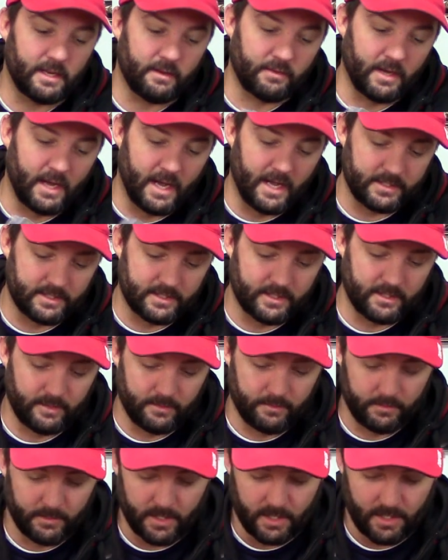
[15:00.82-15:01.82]
I've got
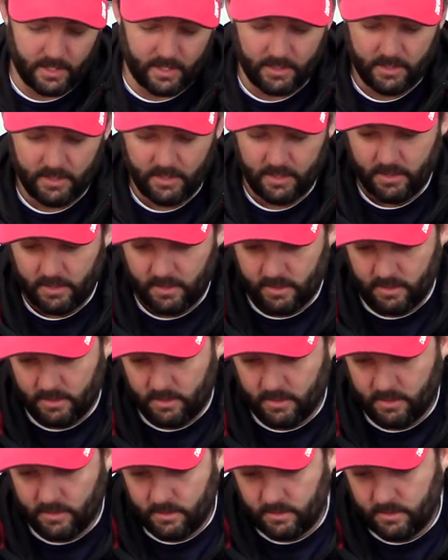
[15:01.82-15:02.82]
some, uh,
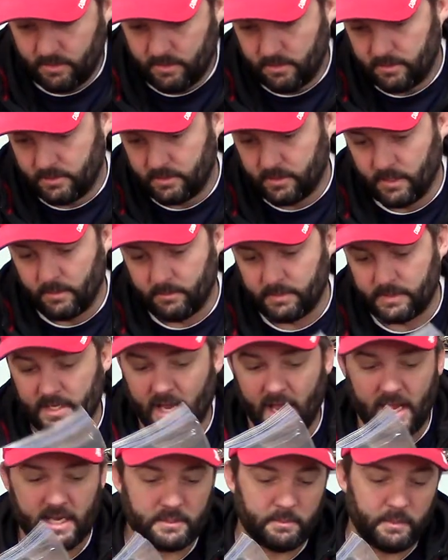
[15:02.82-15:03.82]
some
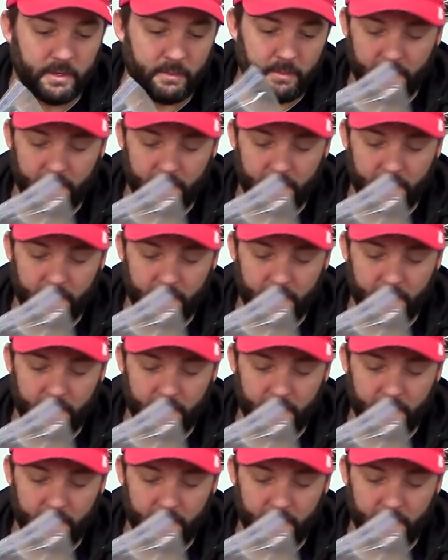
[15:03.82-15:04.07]
seismic